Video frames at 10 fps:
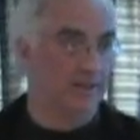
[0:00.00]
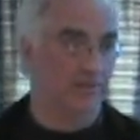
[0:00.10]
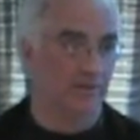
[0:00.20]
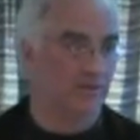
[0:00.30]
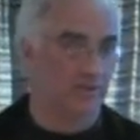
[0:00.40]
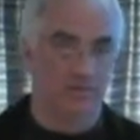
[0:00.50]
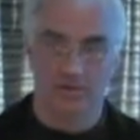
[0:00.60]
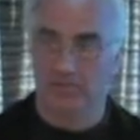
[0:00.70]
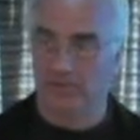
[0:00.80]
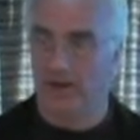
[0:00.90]
given to
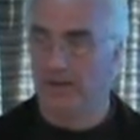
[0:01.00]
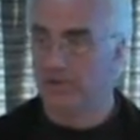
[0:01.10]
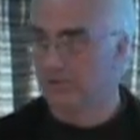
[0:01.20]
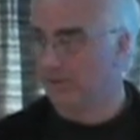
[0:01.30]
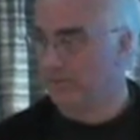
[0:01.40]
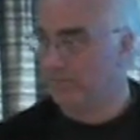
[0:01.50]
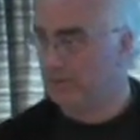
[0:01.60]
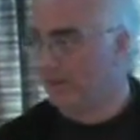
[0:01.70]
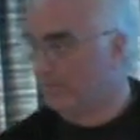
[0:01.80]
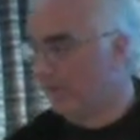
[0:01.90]
the French or
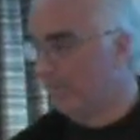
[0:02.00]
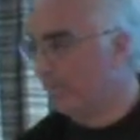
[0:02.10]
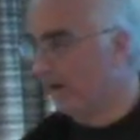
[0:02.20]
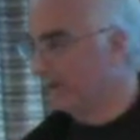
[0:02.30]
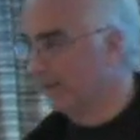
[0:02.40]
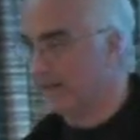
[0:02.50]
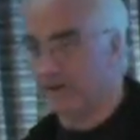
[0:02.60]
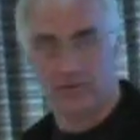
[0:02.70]
Bombardier